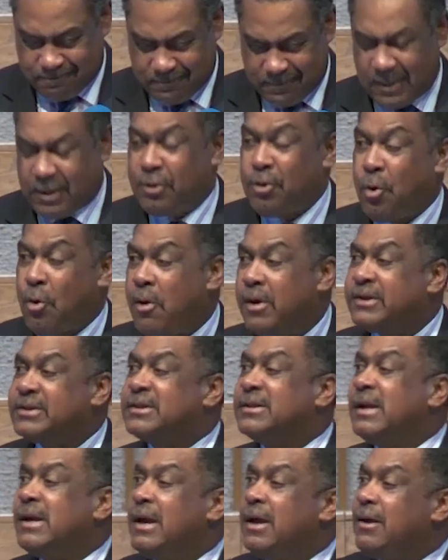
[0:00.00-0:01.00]
The court's
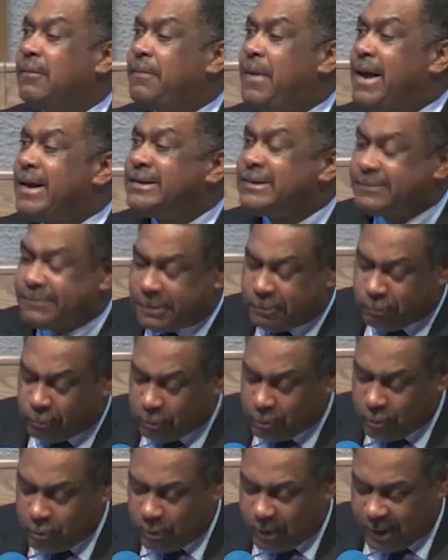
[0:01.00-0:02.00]
possible
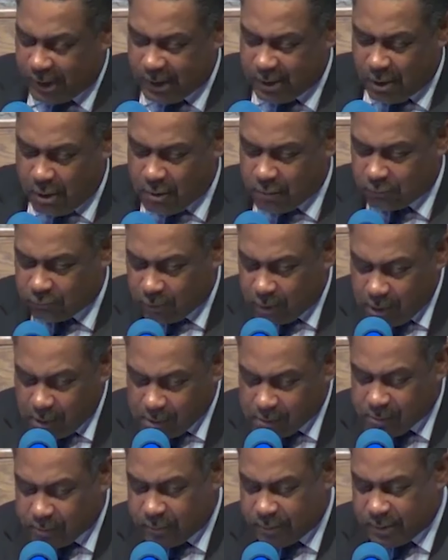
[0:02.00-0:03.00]
ruling on
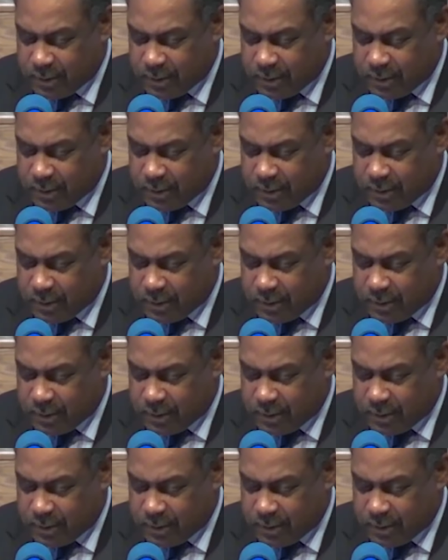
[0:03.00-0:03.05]
Roe